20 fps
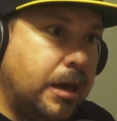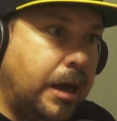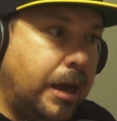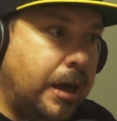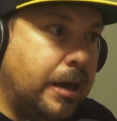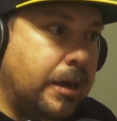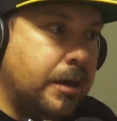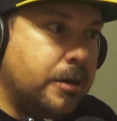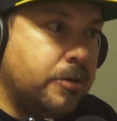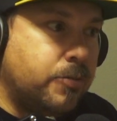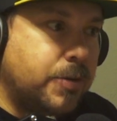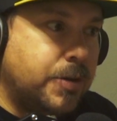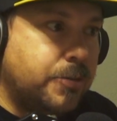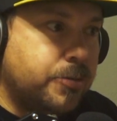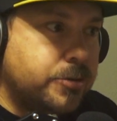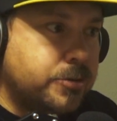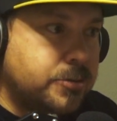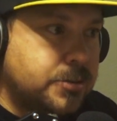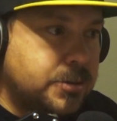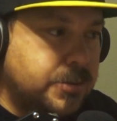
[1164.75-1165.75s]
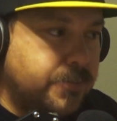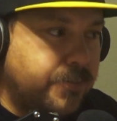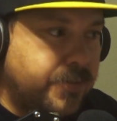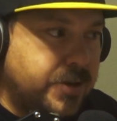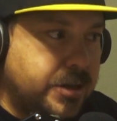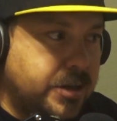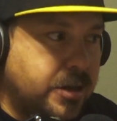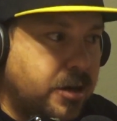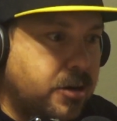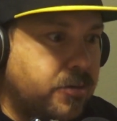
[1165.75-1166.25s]
and we were doing a
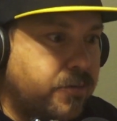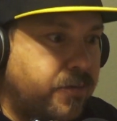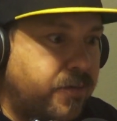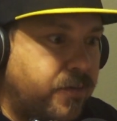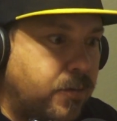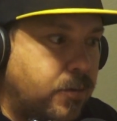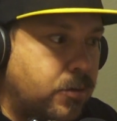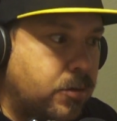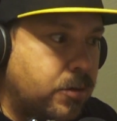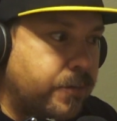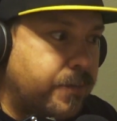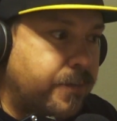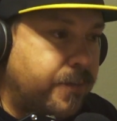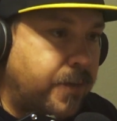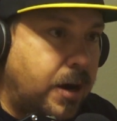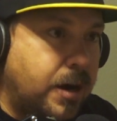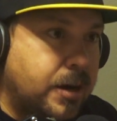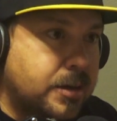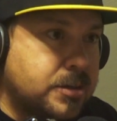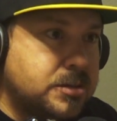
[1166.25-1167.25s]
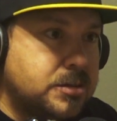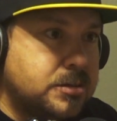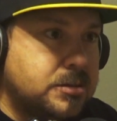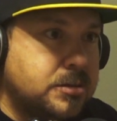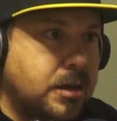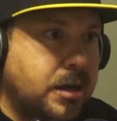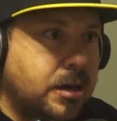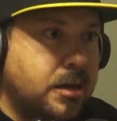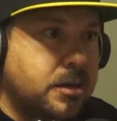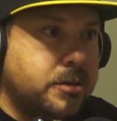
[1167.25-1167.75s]
video for Fox
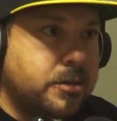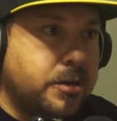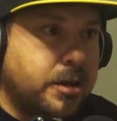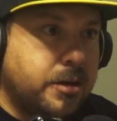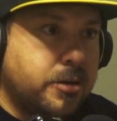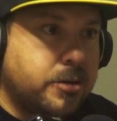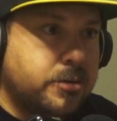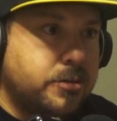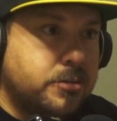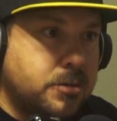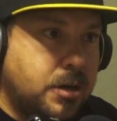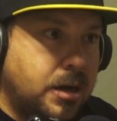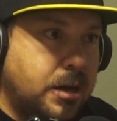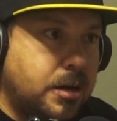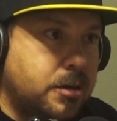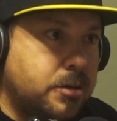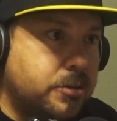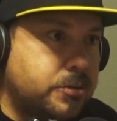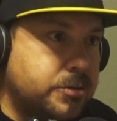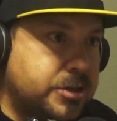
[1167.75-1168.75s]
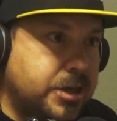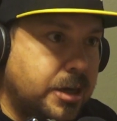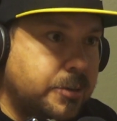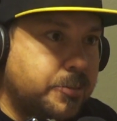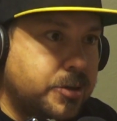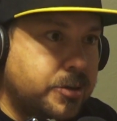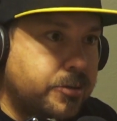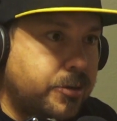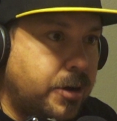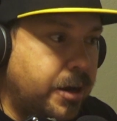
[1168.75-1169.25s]
and their
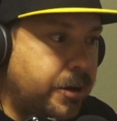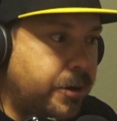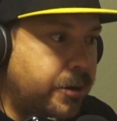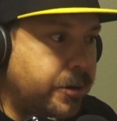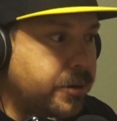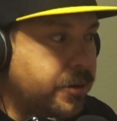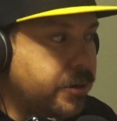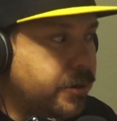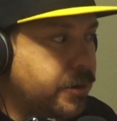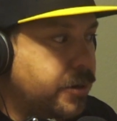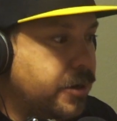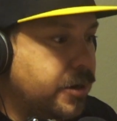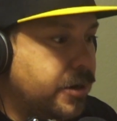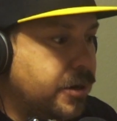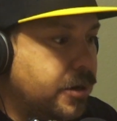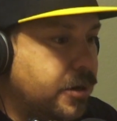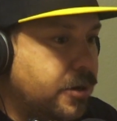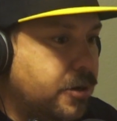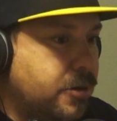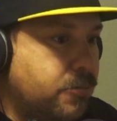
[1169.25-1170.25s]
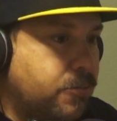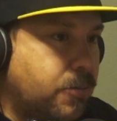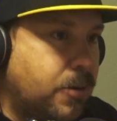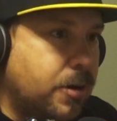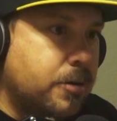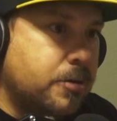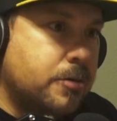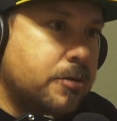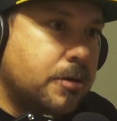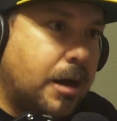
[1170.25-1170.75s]
champion rider.
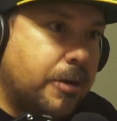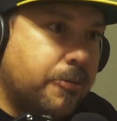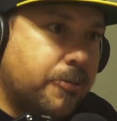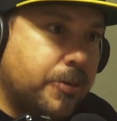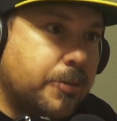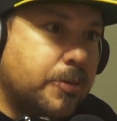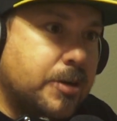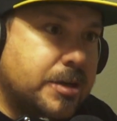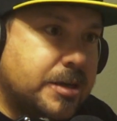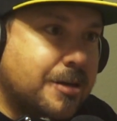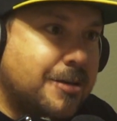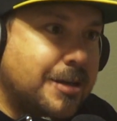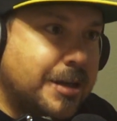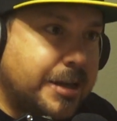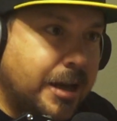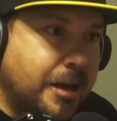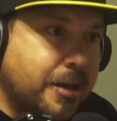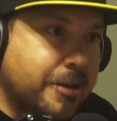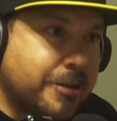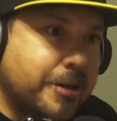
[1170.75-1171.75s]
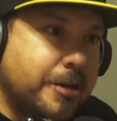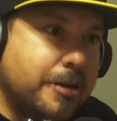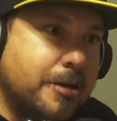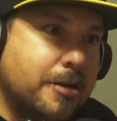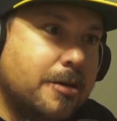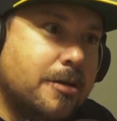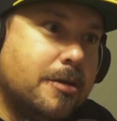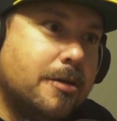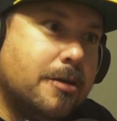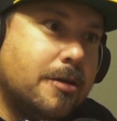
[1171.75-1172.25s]
Well, and we went to Glen Helen,
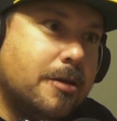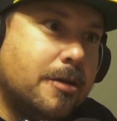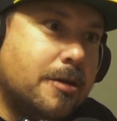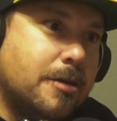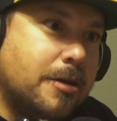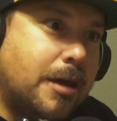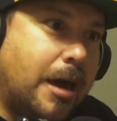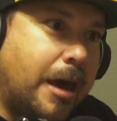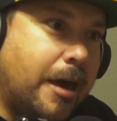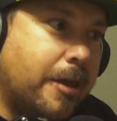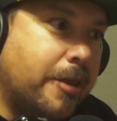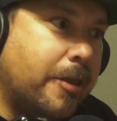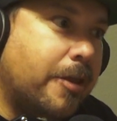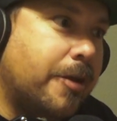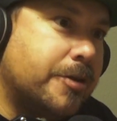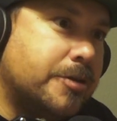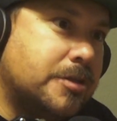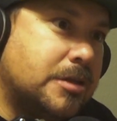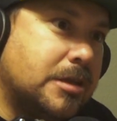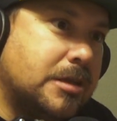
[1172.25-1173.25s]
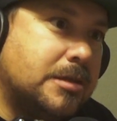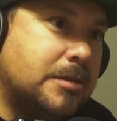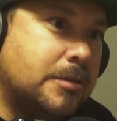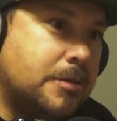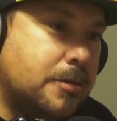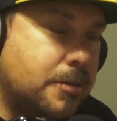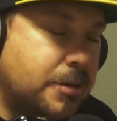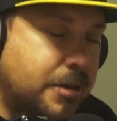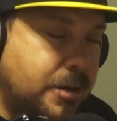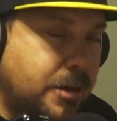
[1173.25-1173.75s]
and there's this
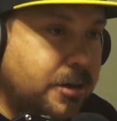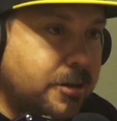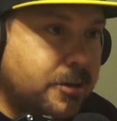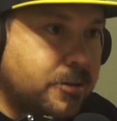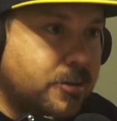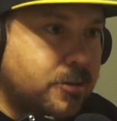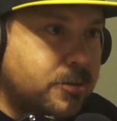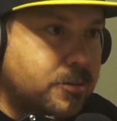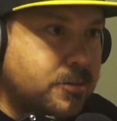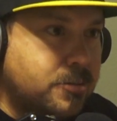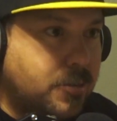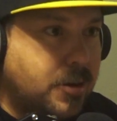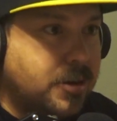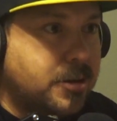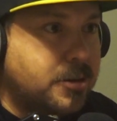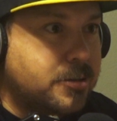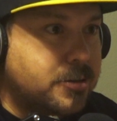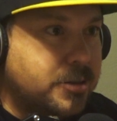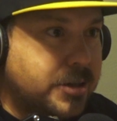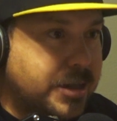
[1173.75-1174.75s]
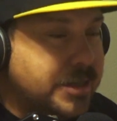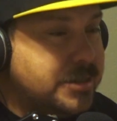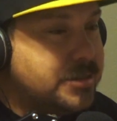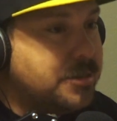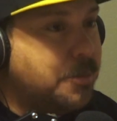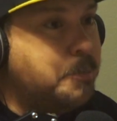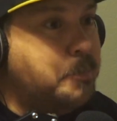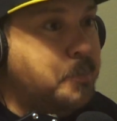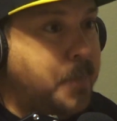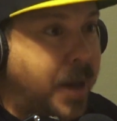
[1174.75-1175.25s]
hill. Well, it's
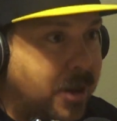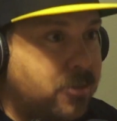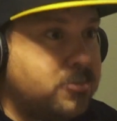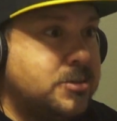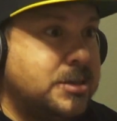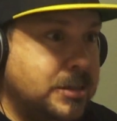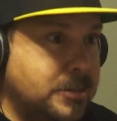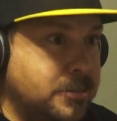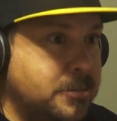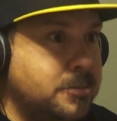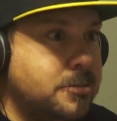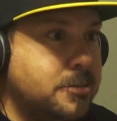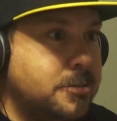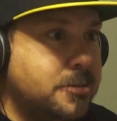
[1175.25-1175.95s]
a mountain.